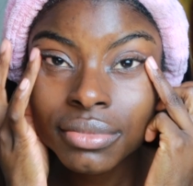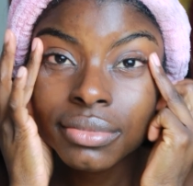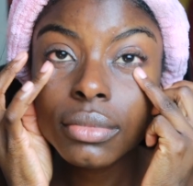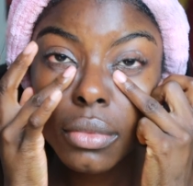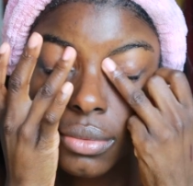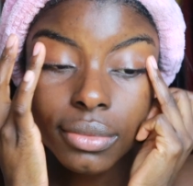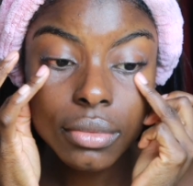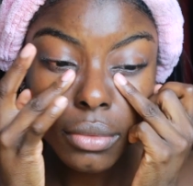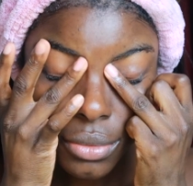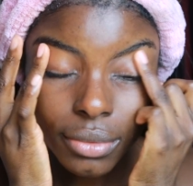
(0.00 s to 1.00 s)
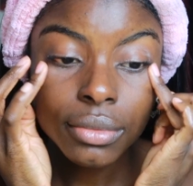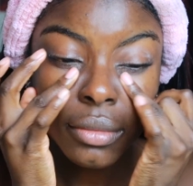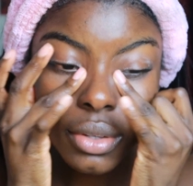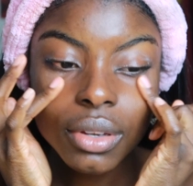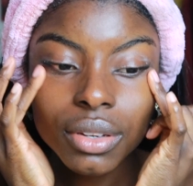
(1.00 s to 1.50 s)
get my ring fingers
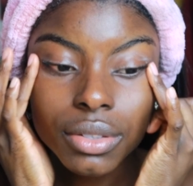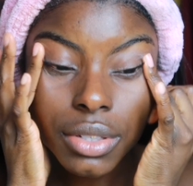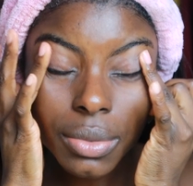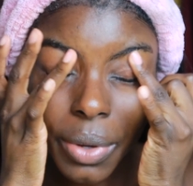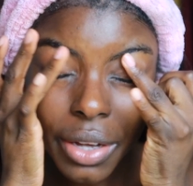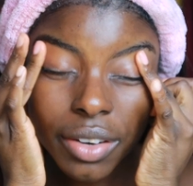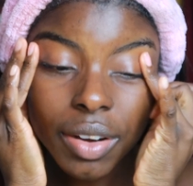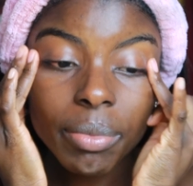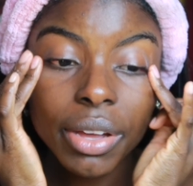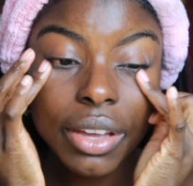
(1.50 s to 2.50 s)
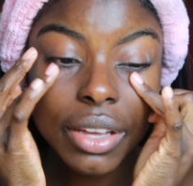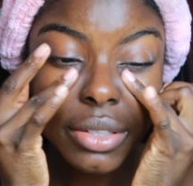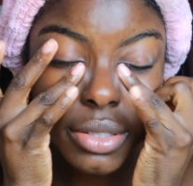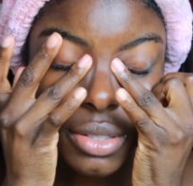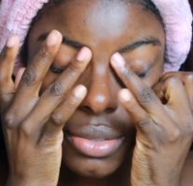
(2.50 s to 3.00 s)
and just work around my eyes.